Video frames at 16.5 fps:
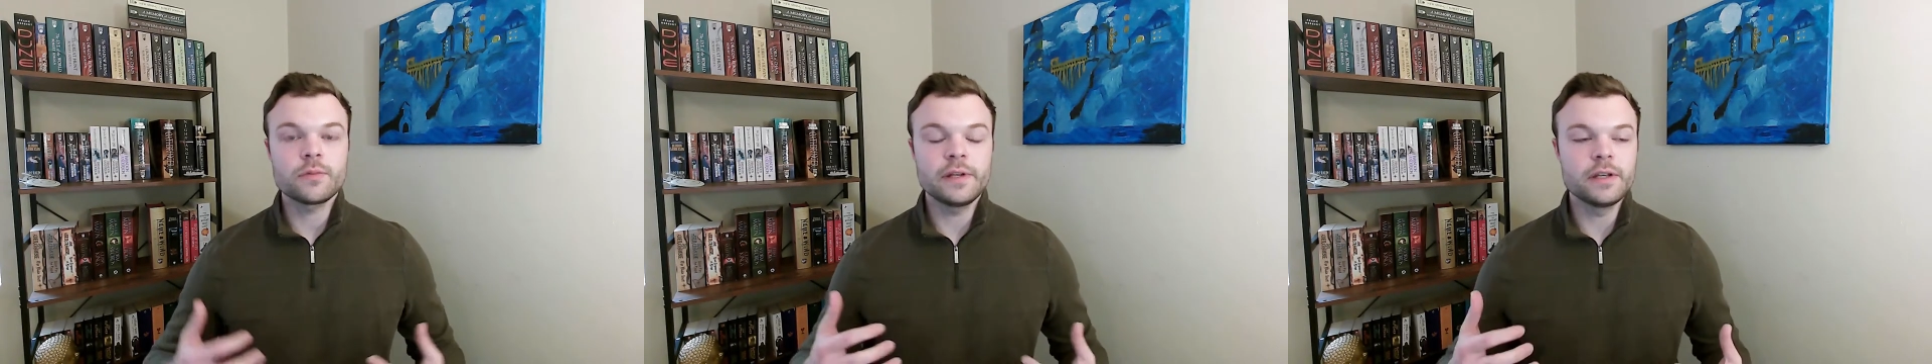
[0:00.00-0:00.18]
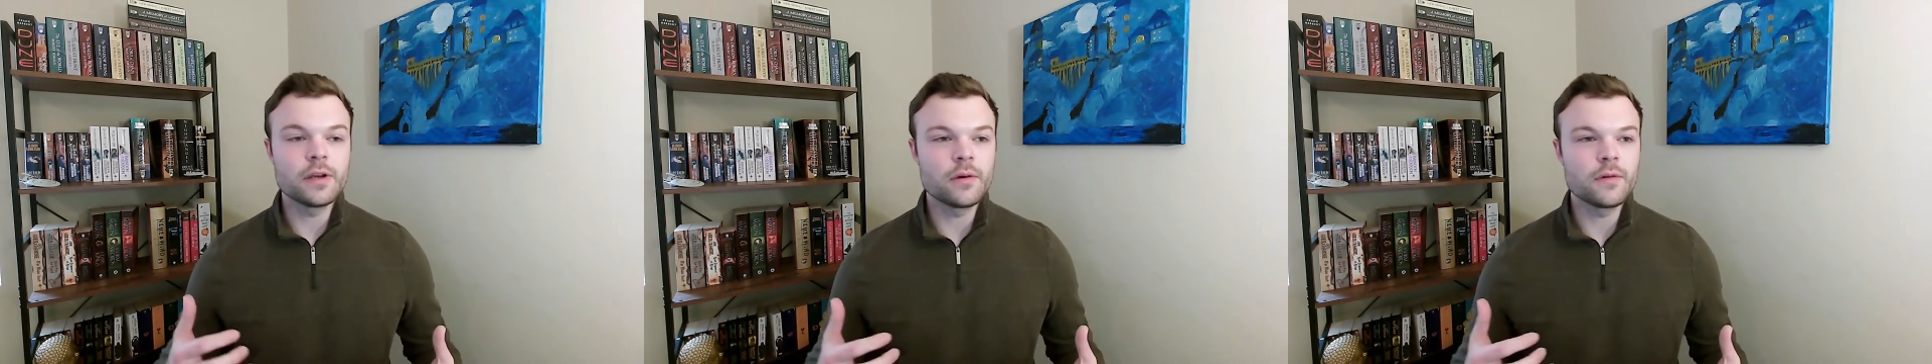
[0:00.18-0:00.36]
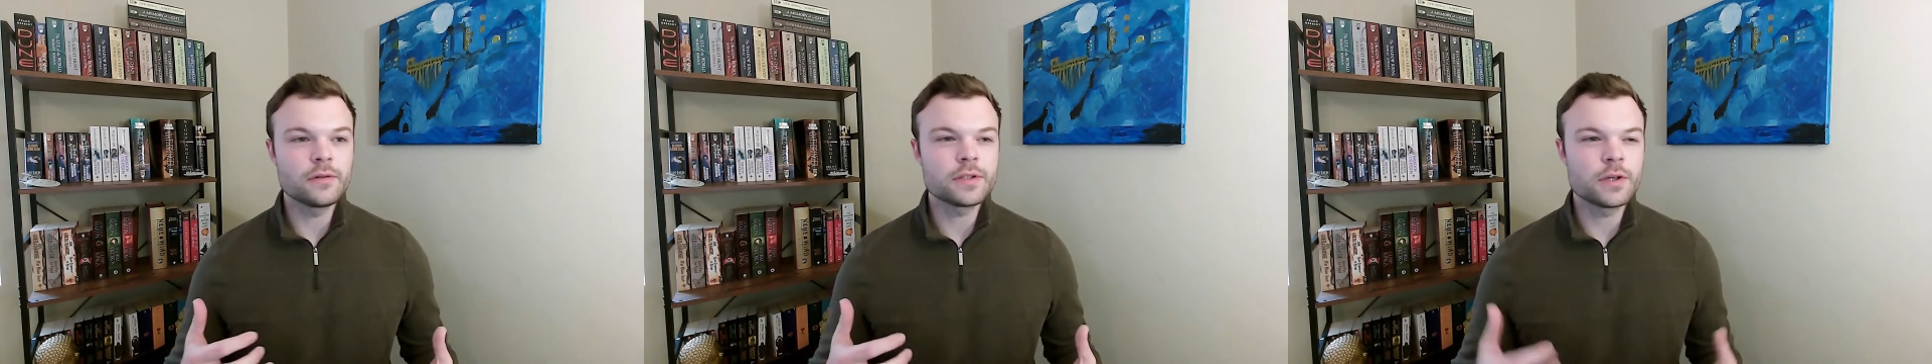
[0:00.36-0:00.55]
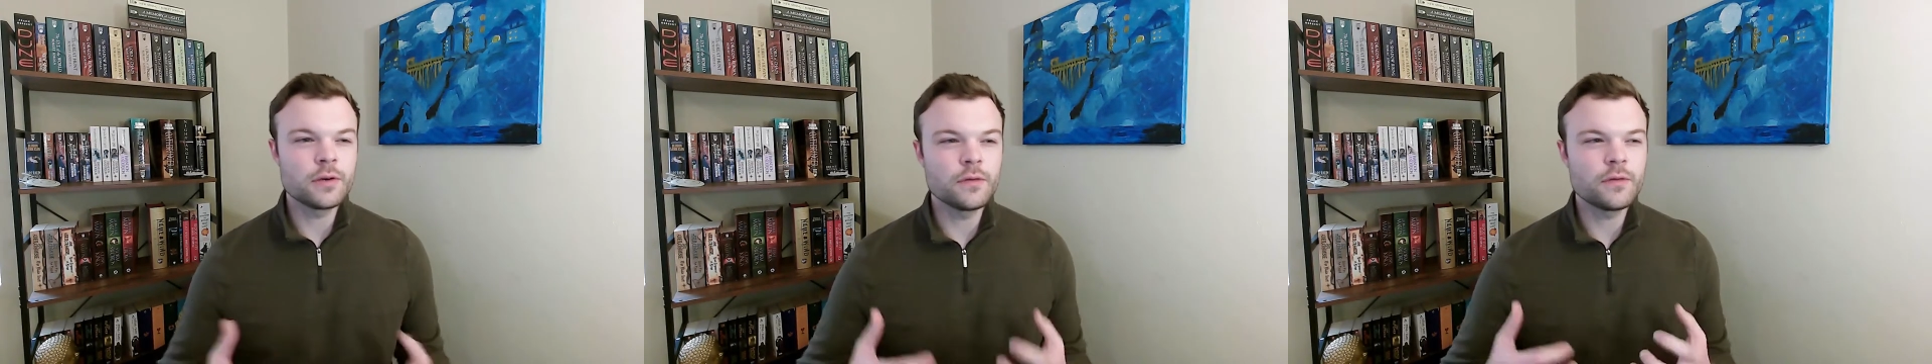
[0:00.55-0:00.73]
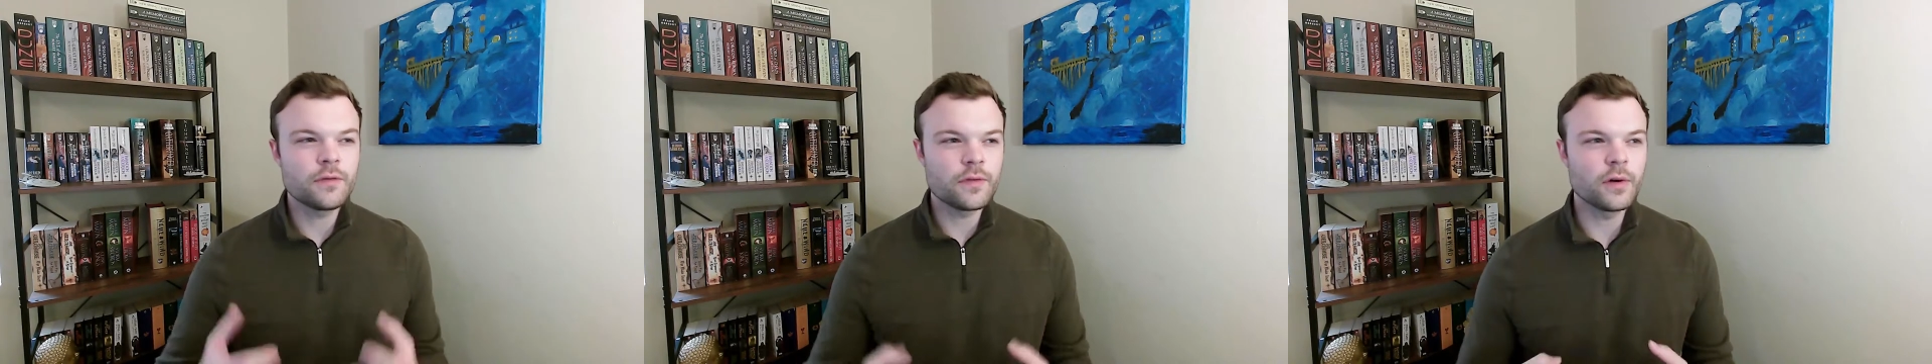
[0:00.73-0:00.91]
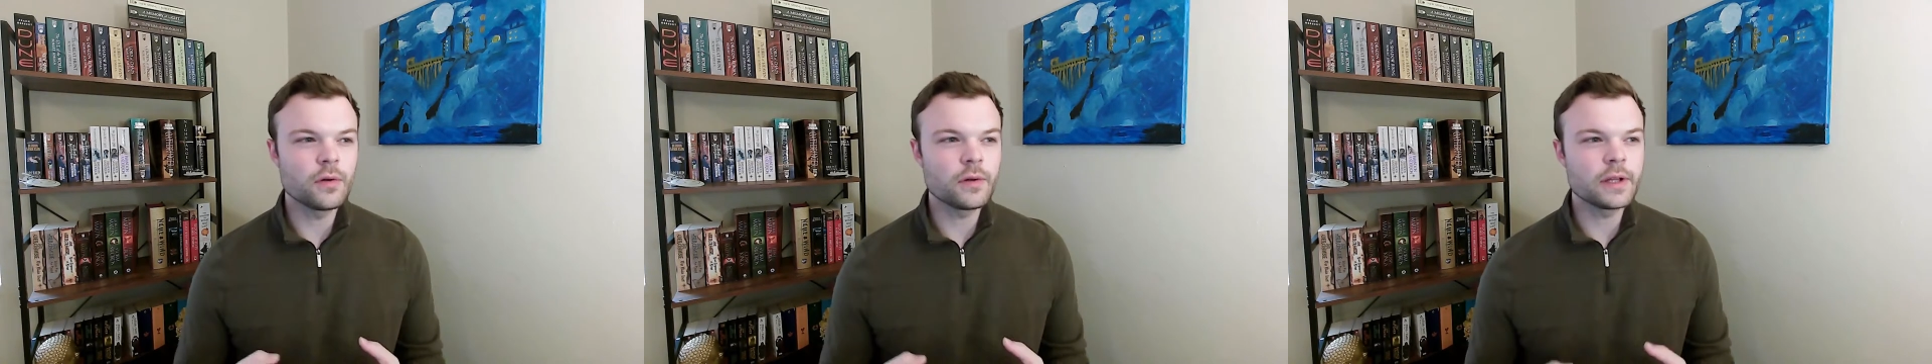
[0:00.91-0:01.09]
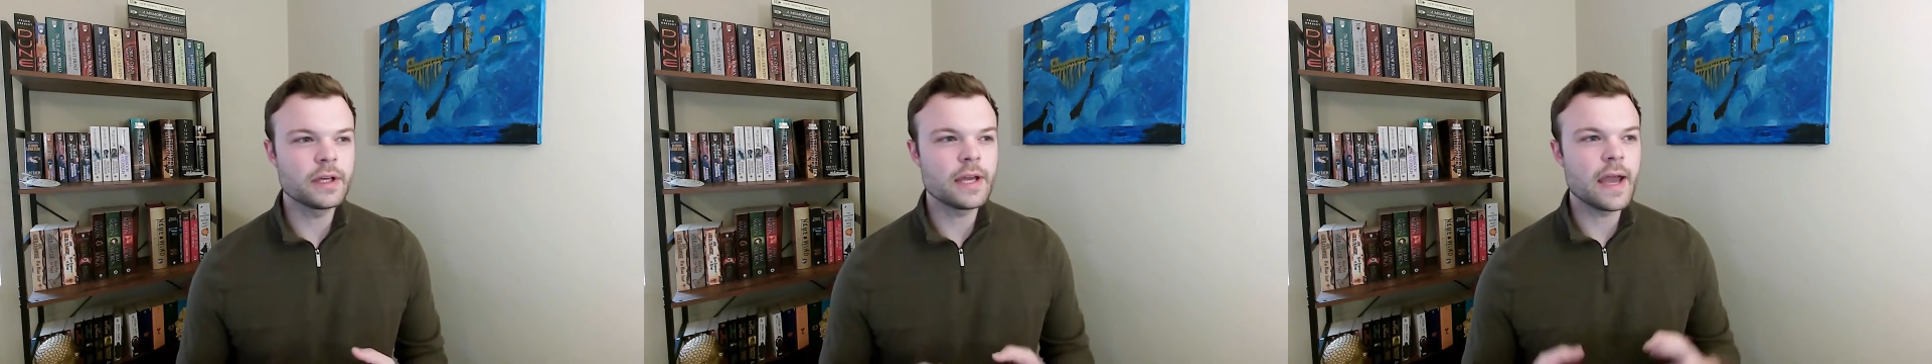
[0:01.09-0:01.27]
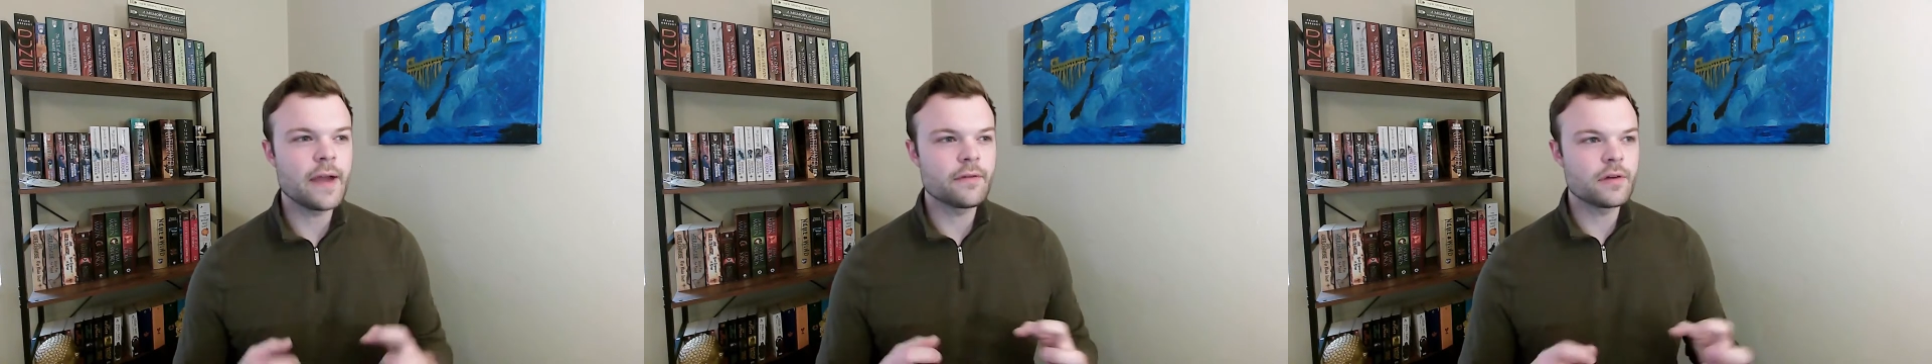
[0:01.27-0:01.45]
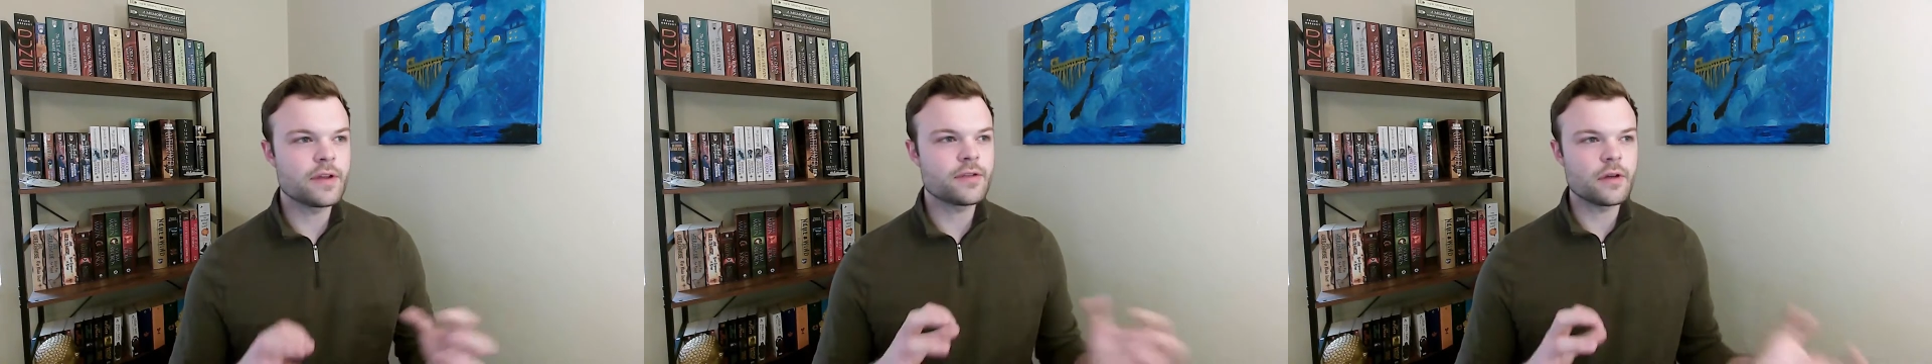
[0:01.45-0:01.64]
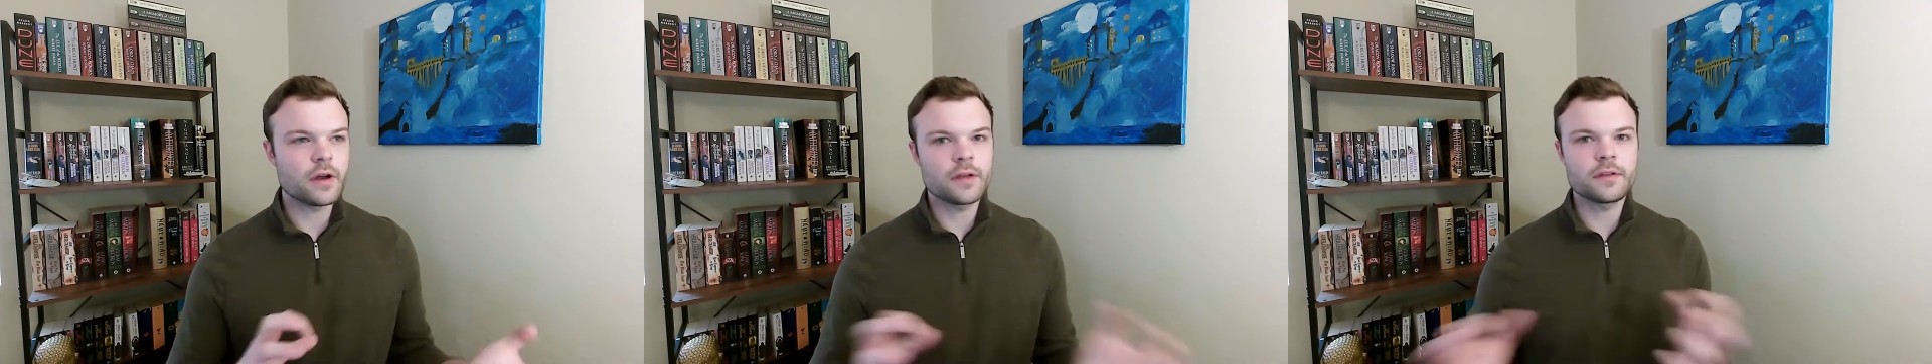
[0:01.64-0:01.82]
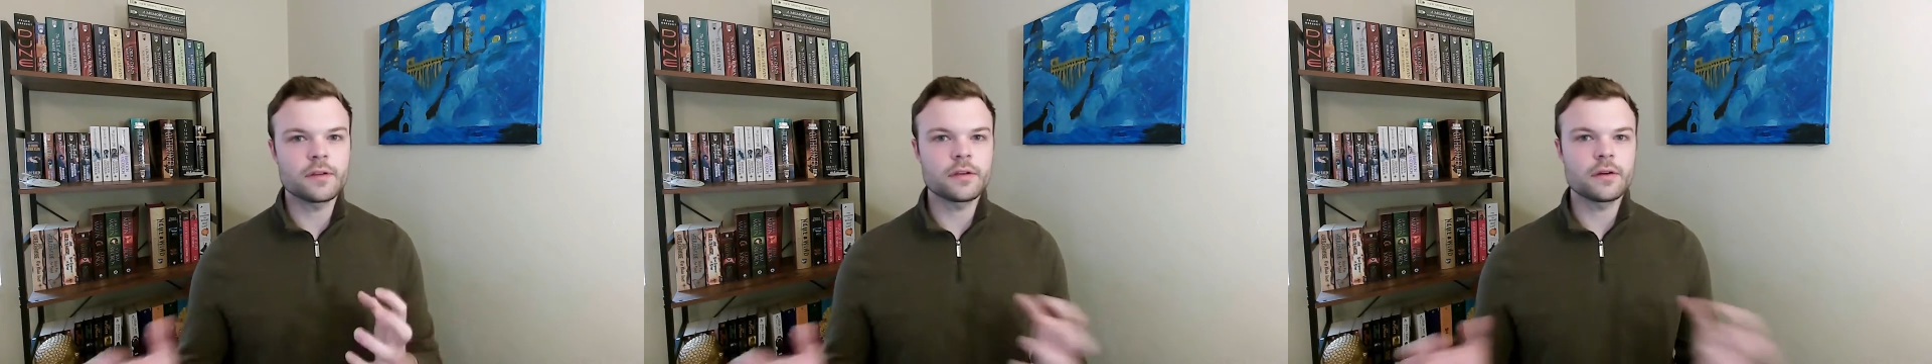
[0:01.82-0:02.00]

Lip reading: We know too fully every thought that